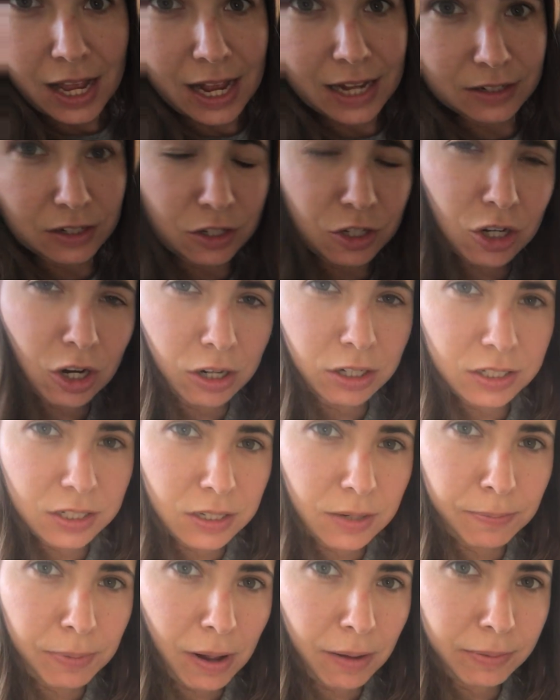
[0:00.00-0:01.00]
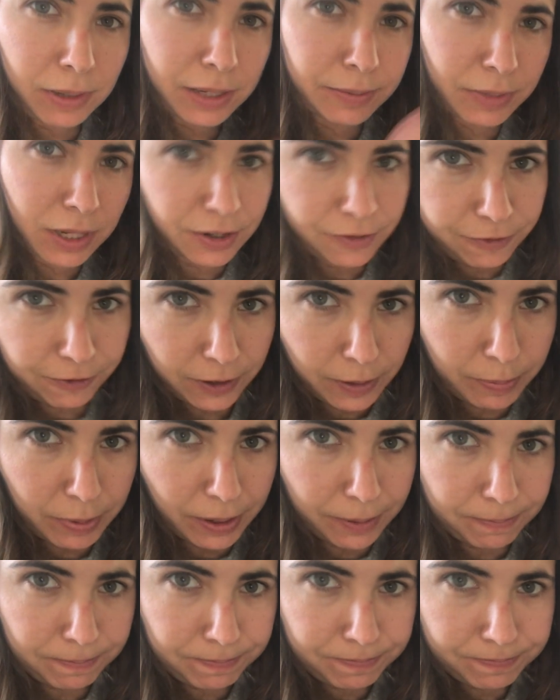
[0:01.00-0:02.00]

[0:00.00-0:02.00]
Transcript: As it starts to bubble, I'm gonna flip it.